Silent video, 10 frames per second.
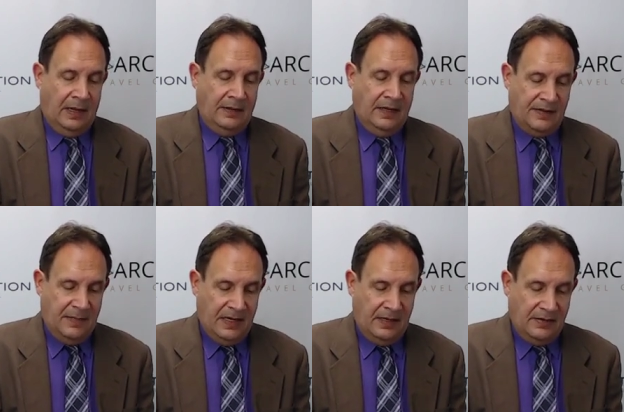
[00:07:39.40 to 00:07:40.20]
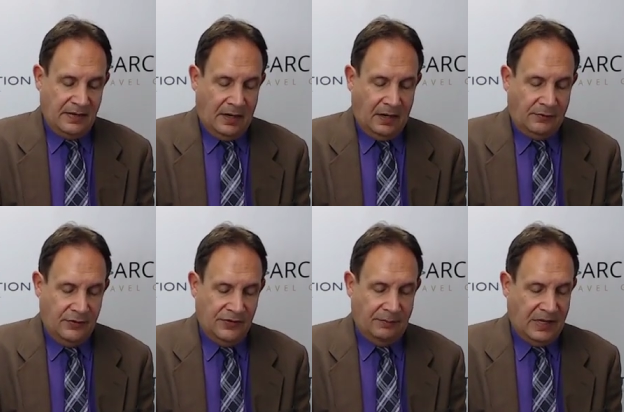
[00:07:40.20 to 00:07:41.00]
This means our
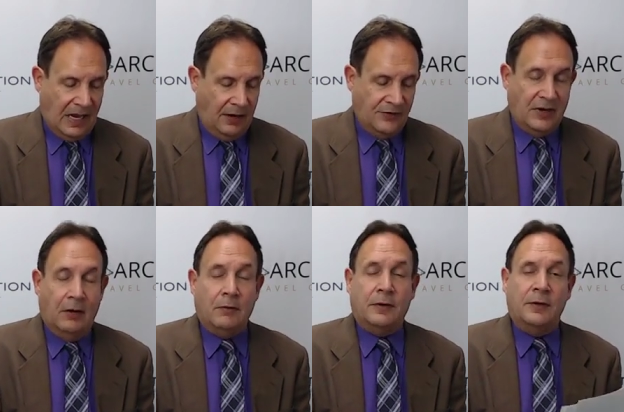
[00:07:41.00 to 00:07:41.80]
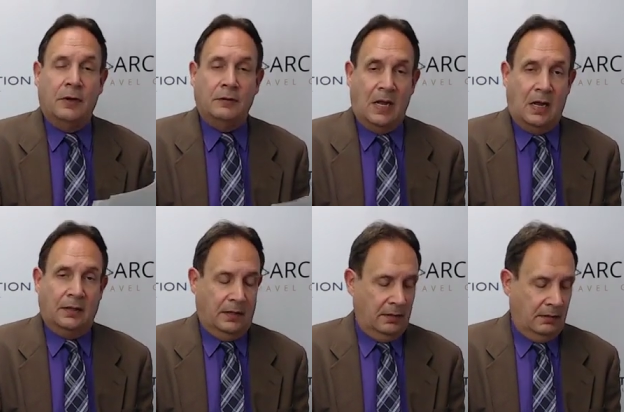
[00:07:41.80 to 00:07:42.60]
cruise suppliers are no
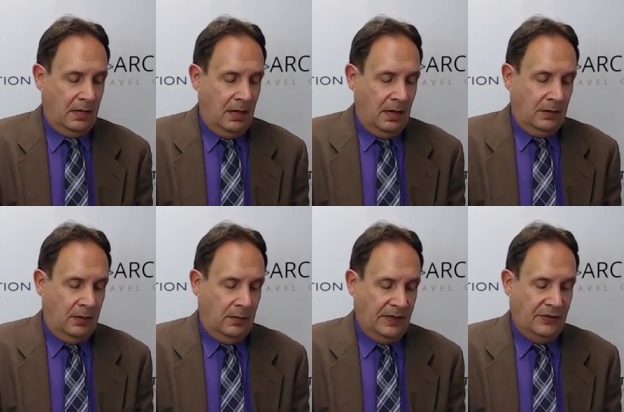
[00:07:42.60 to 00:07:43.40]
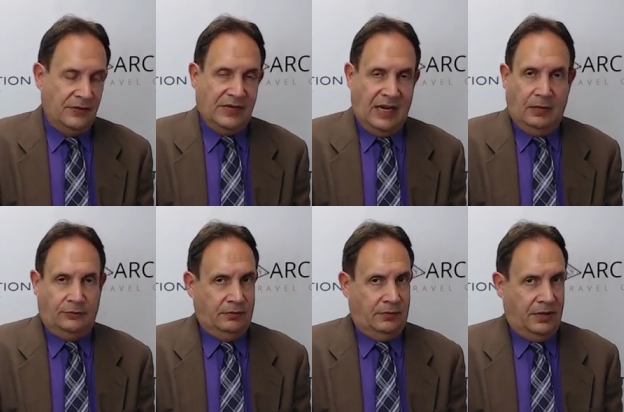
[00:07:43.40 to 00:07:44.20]
longer going to sail
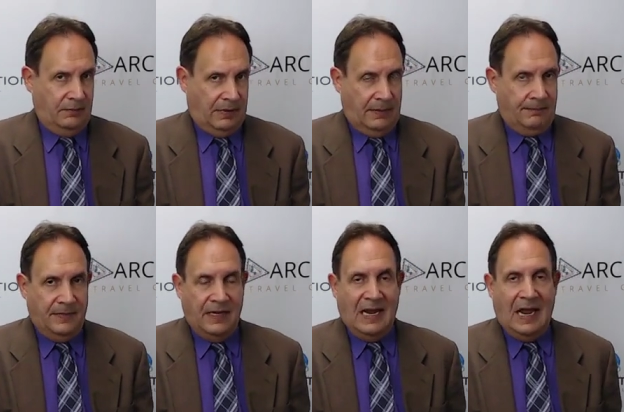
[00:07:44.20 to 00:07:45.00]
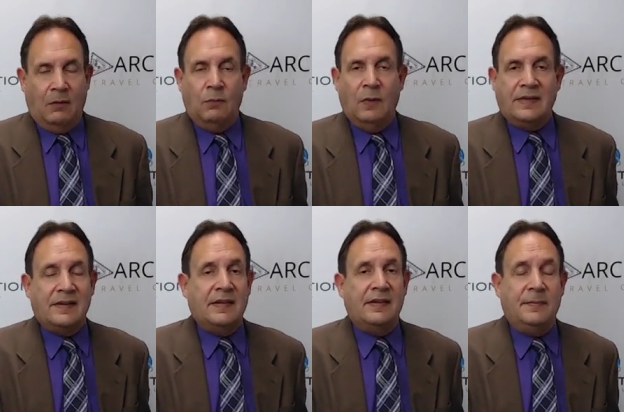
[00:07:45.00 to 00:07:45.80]
to Cuba. Now, what does
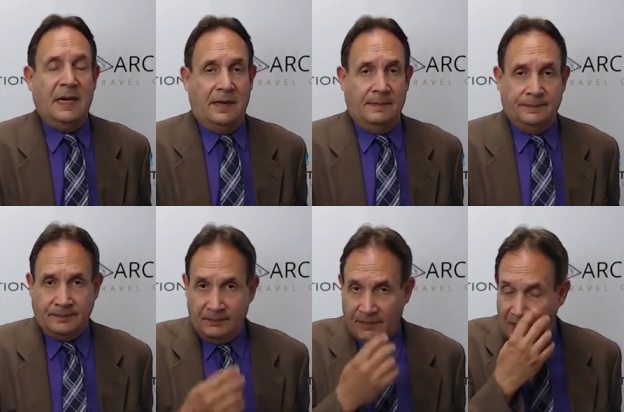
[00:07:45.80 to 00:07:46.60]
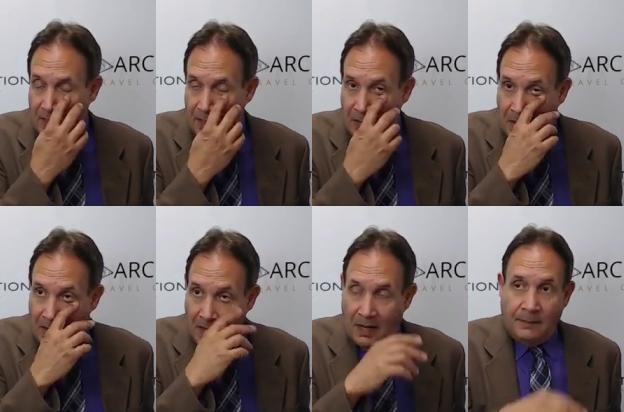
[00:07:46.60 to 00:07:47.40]
this mean?
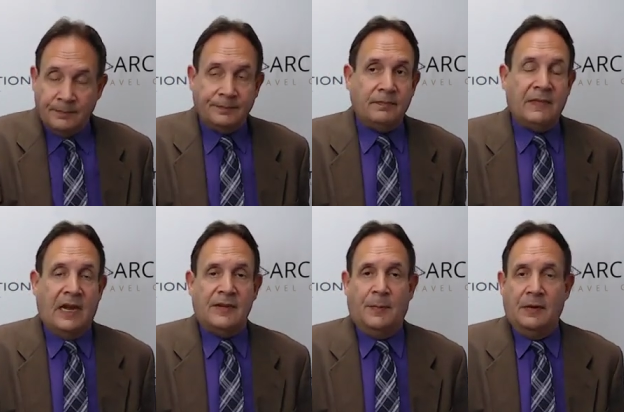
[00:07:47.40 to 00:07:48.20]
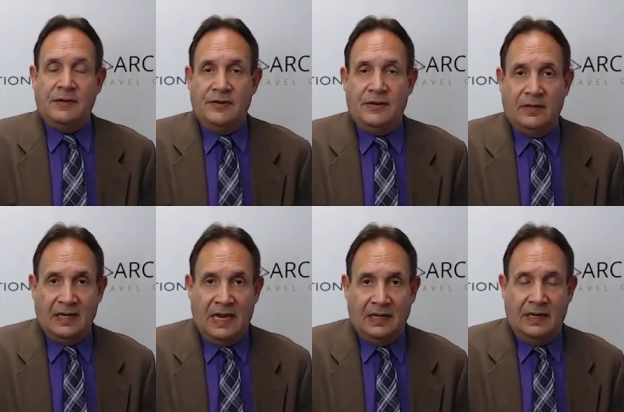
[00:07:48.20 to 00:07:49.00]
Um, I spoke to Jill
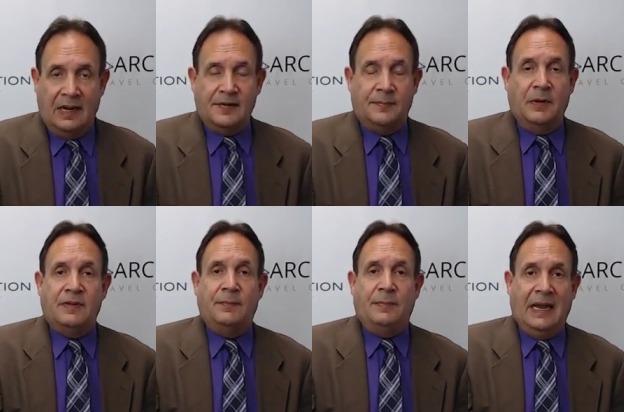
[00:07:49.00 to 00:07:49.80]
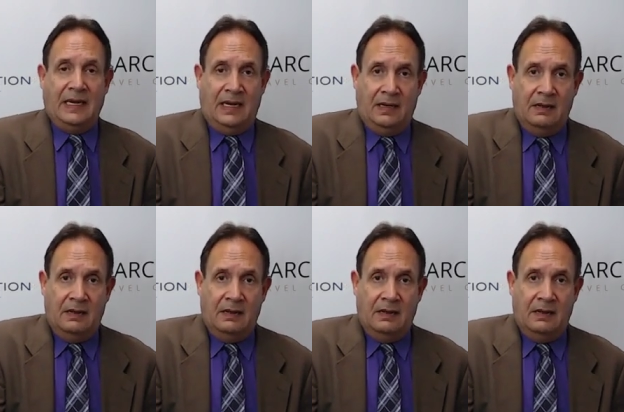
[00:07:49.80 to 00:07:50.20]
Langley, I spoke to Peggy.